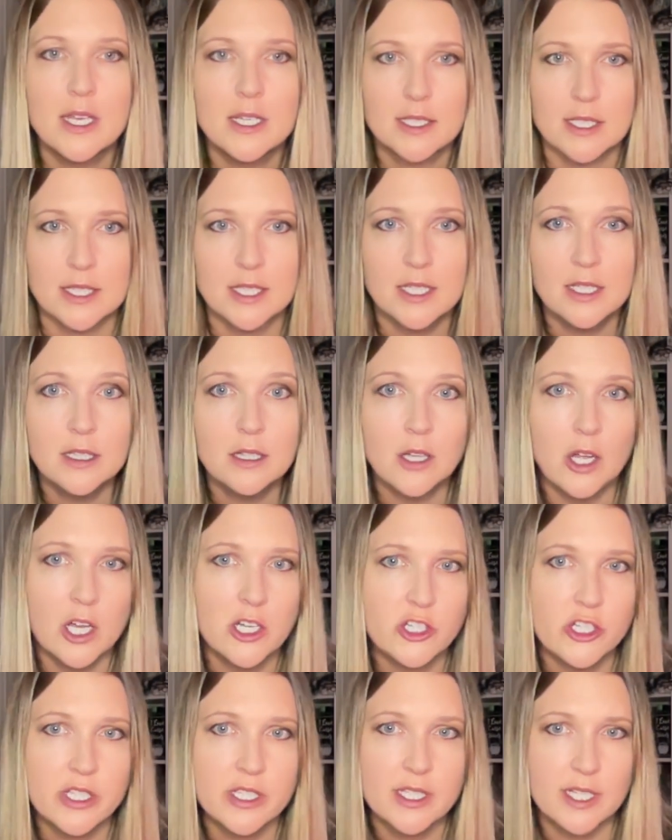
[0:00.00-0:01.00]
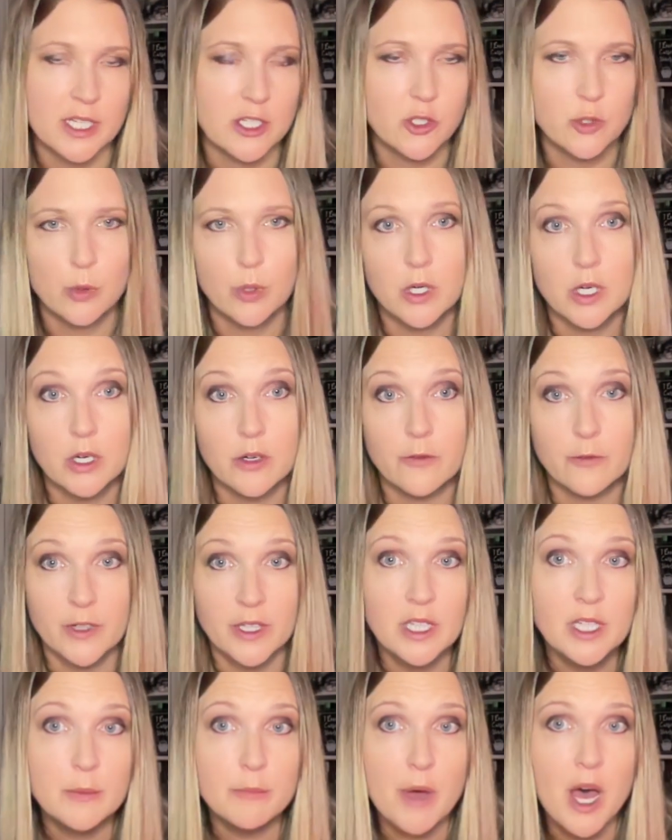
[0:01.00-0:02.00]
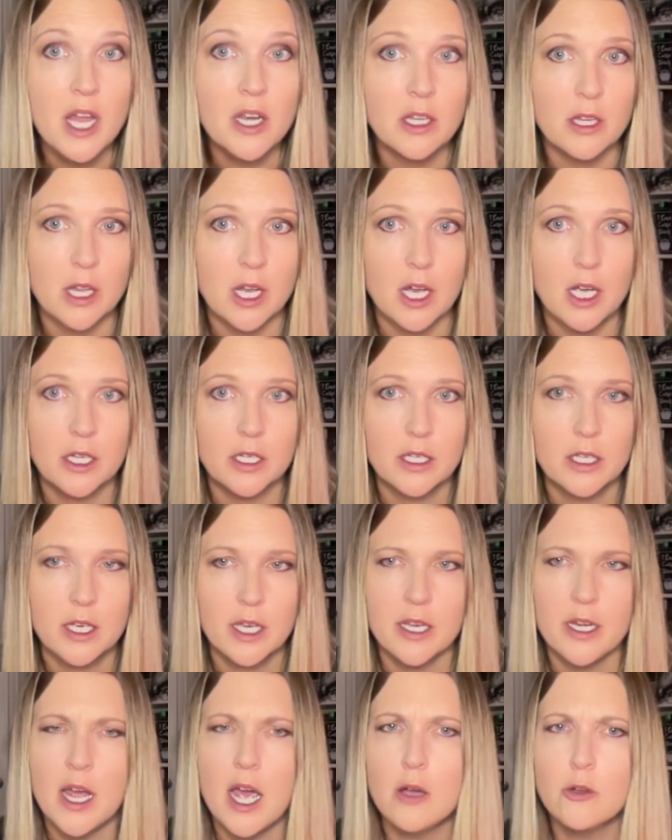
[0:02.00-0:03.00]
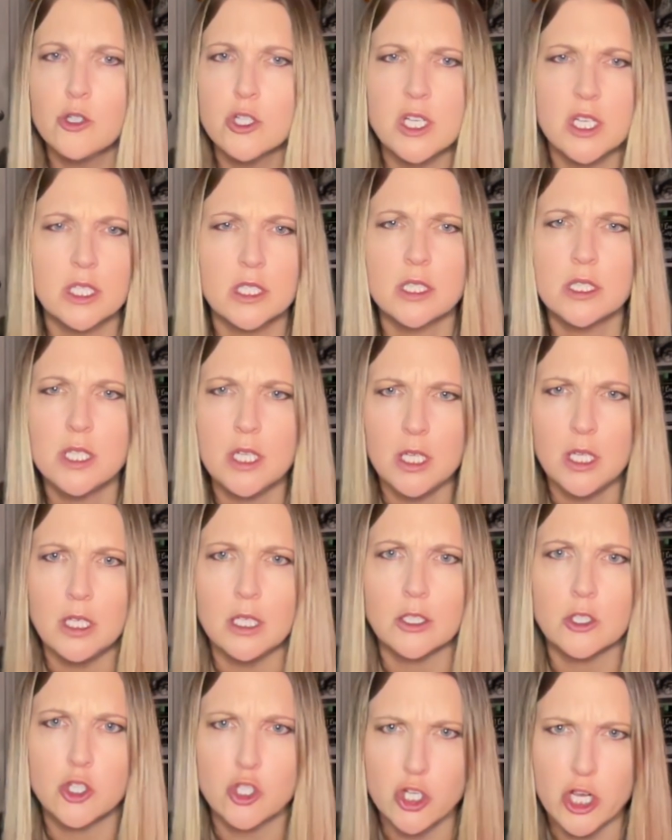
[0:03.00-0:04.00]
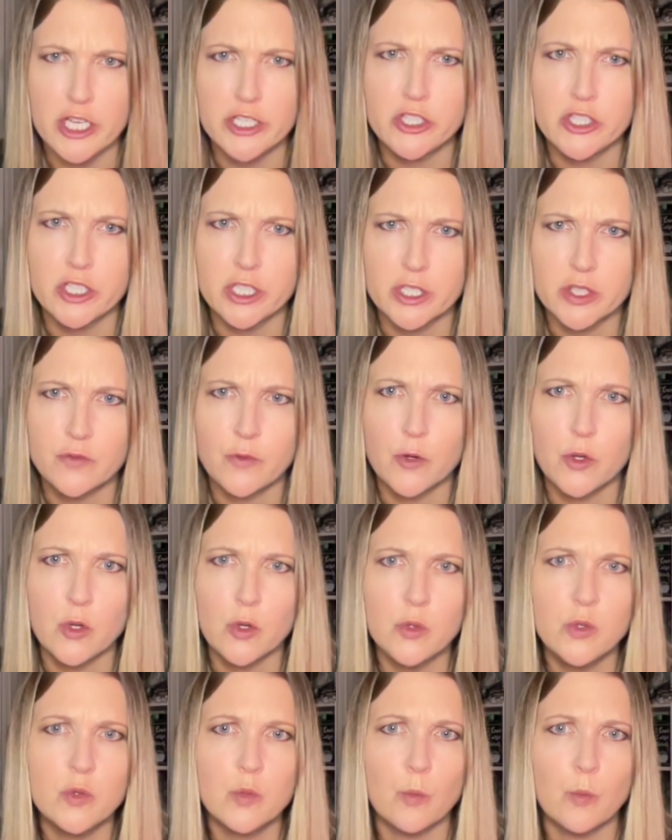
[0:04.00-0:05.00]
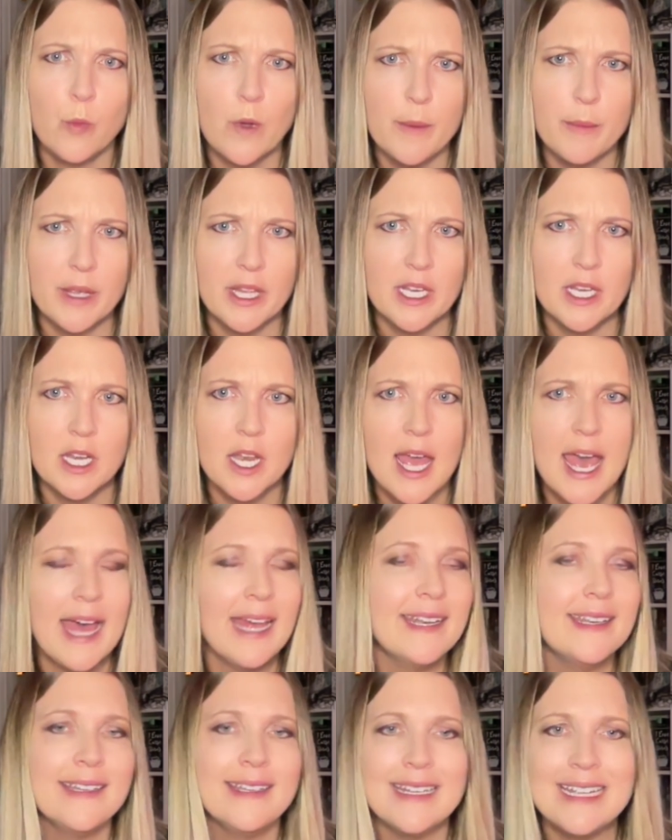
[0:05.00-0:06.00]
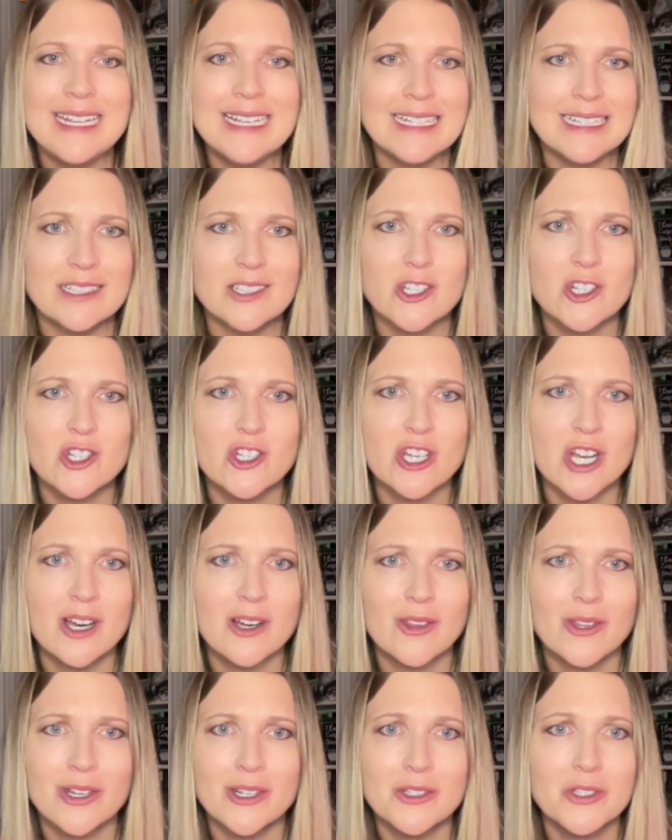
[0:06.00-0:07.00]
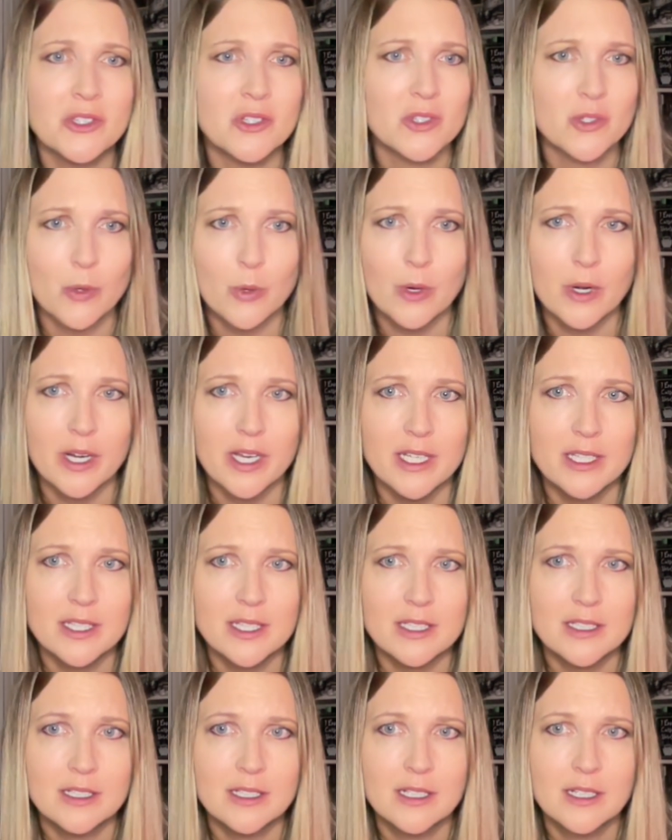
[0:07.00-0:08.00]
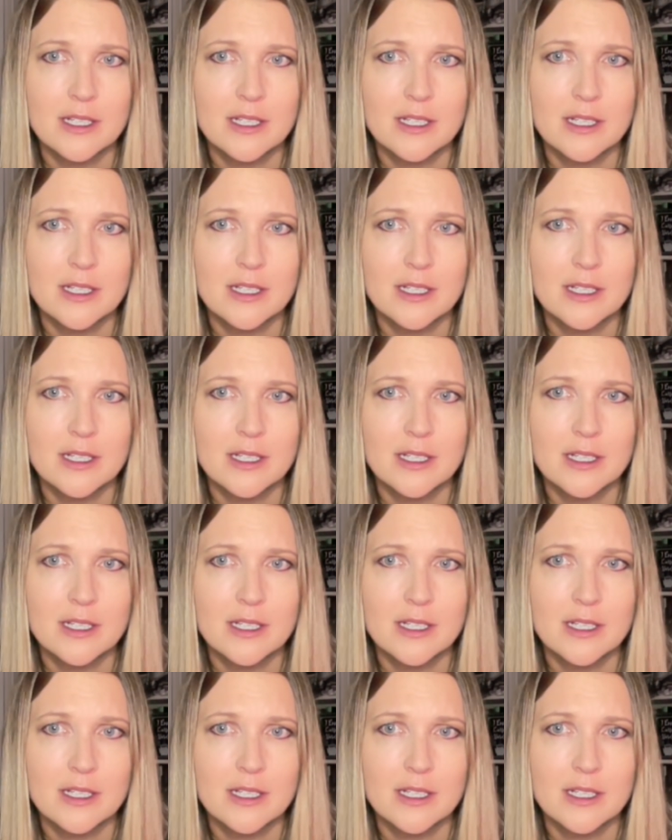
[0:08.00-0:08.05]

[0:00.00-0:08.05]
Cecile launches into her villain monologue and how she's seeking justice for those women and needing to share their stories.